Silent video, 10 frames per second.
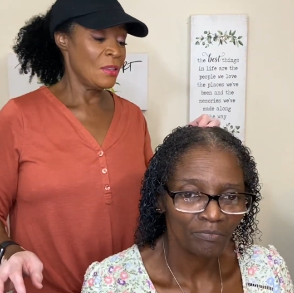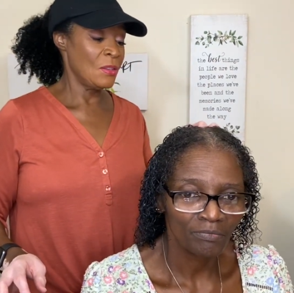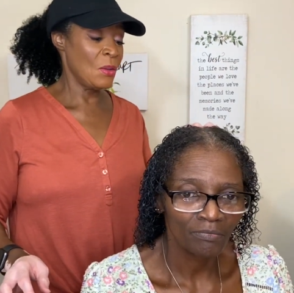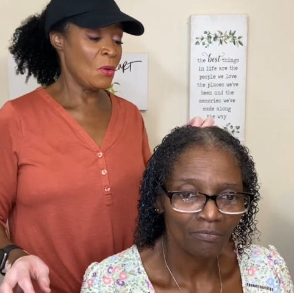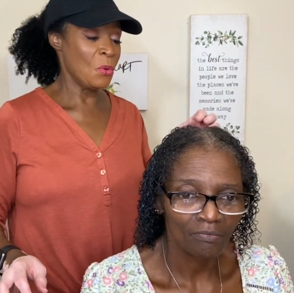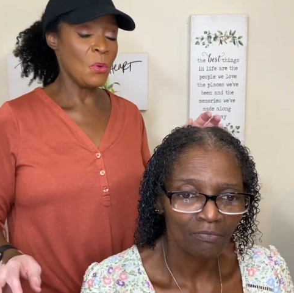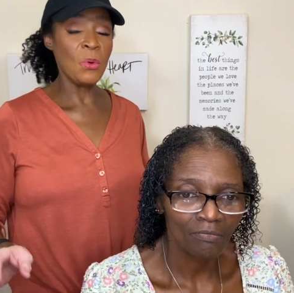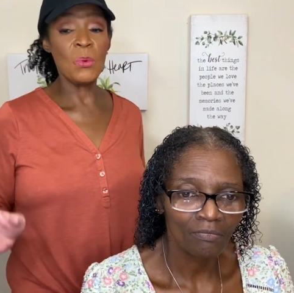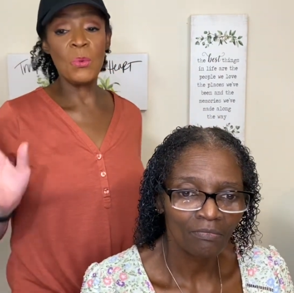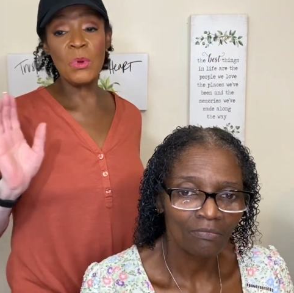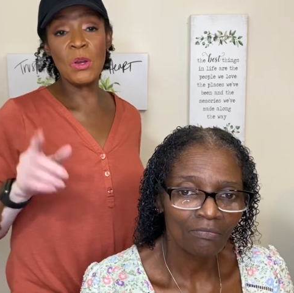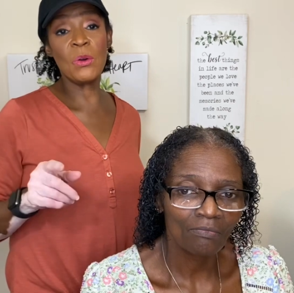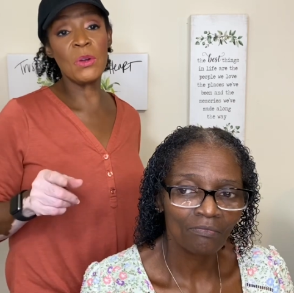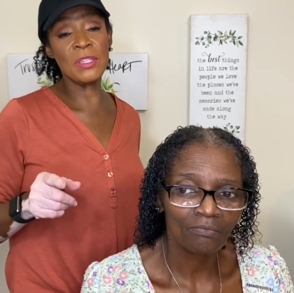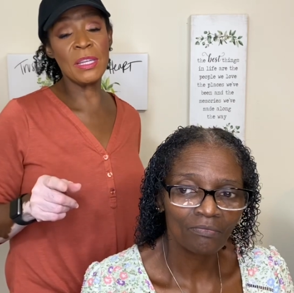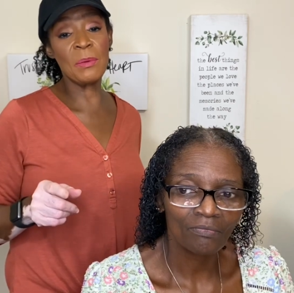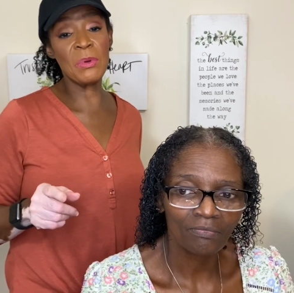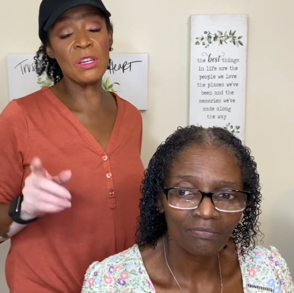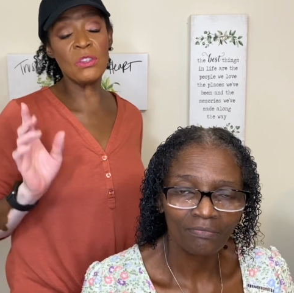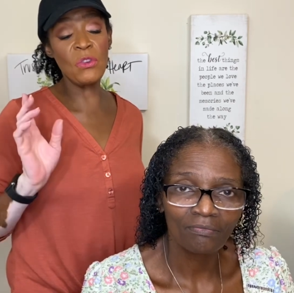Speaker 1: So we're going to go sit up on
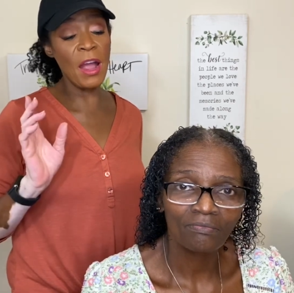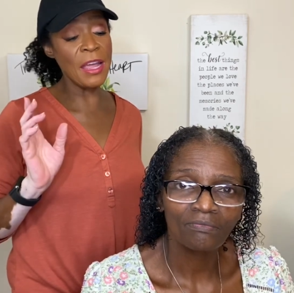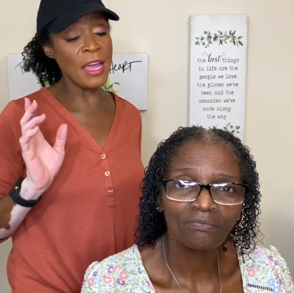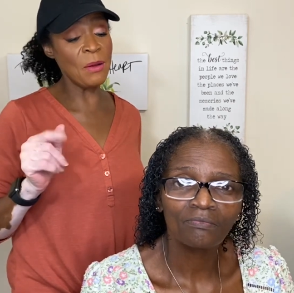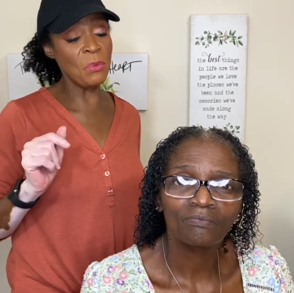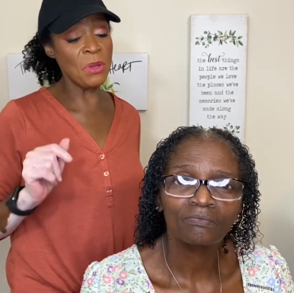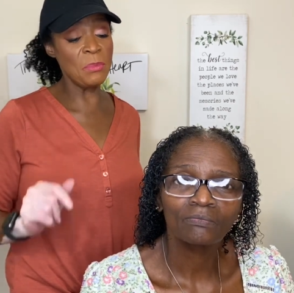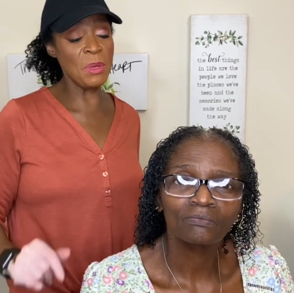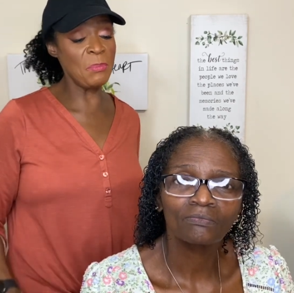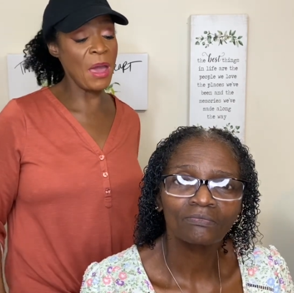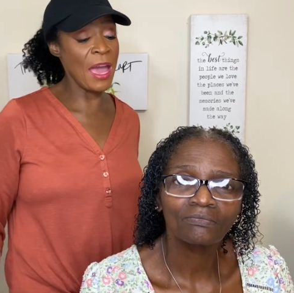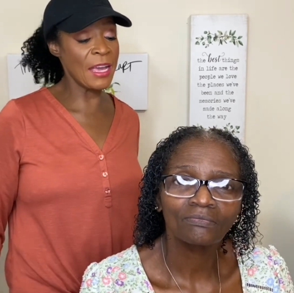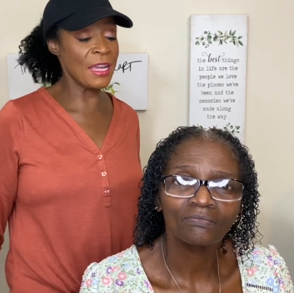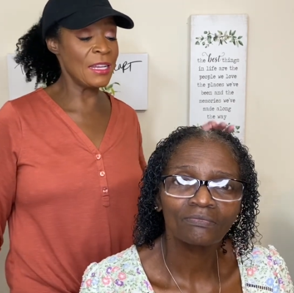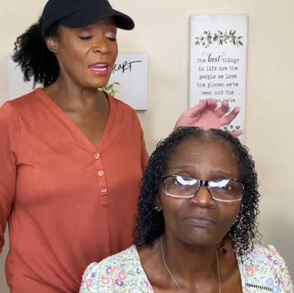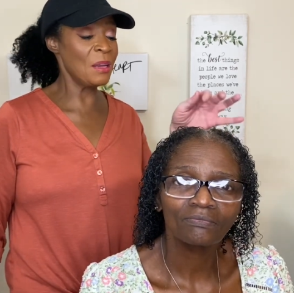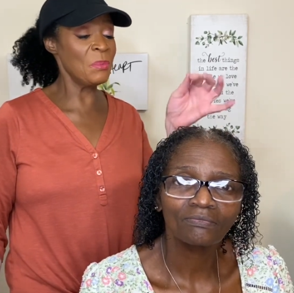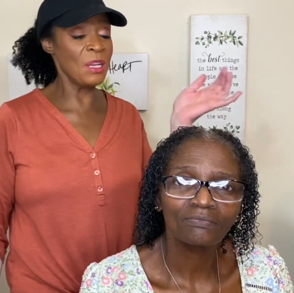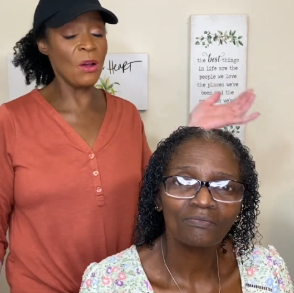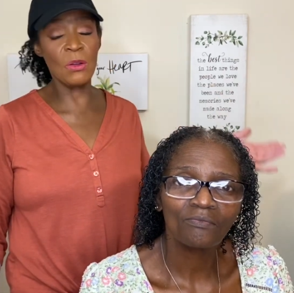the dryer and we'll be back. And that'll be
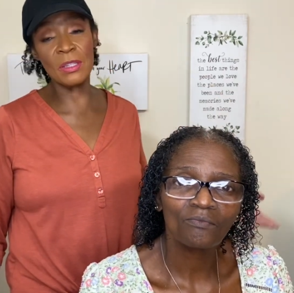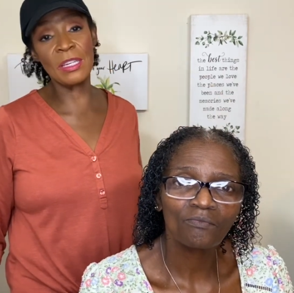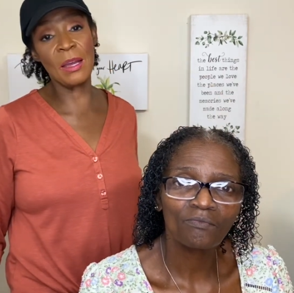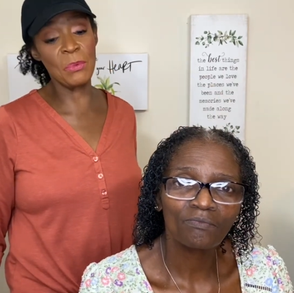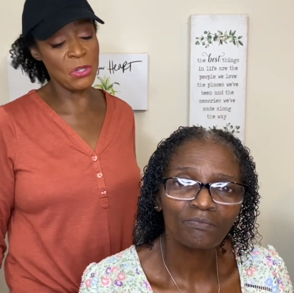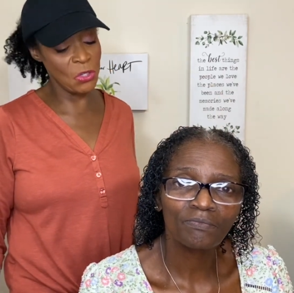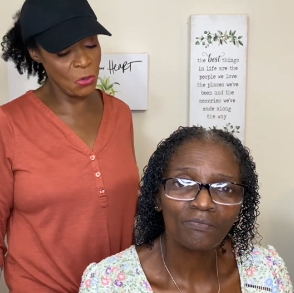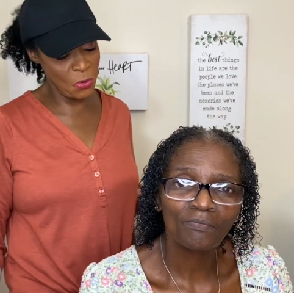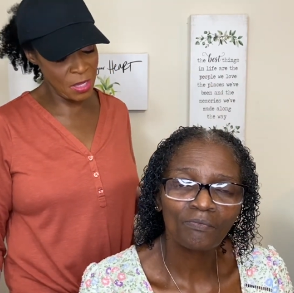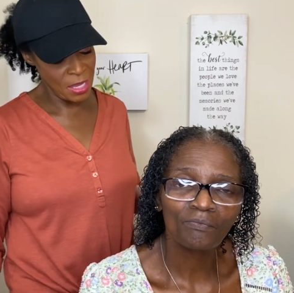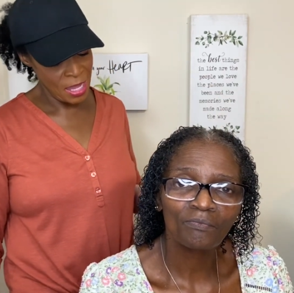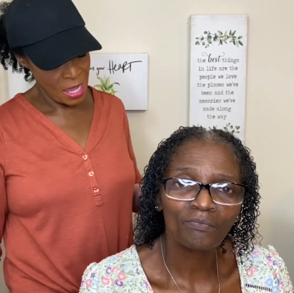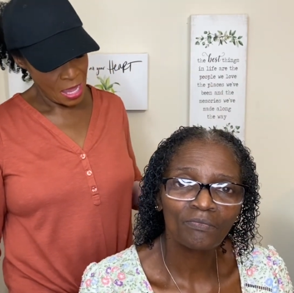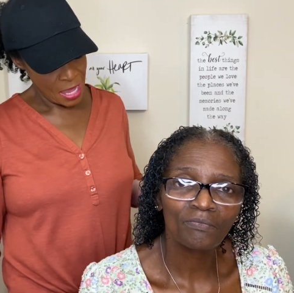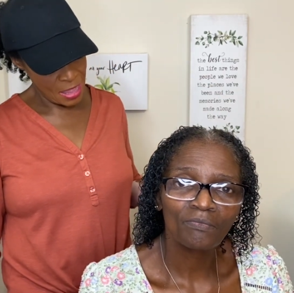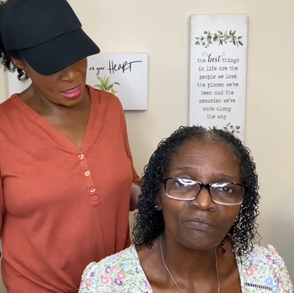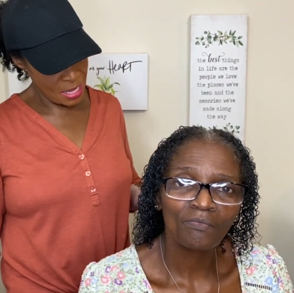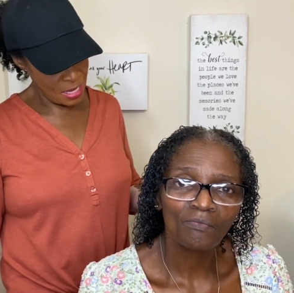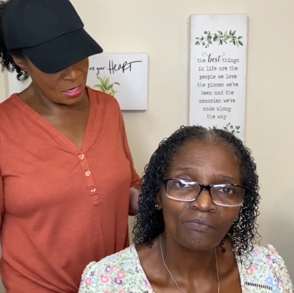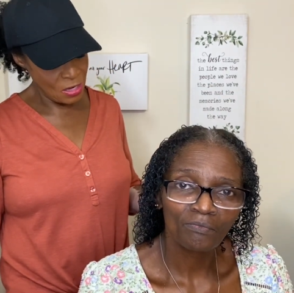the only time we show it. And then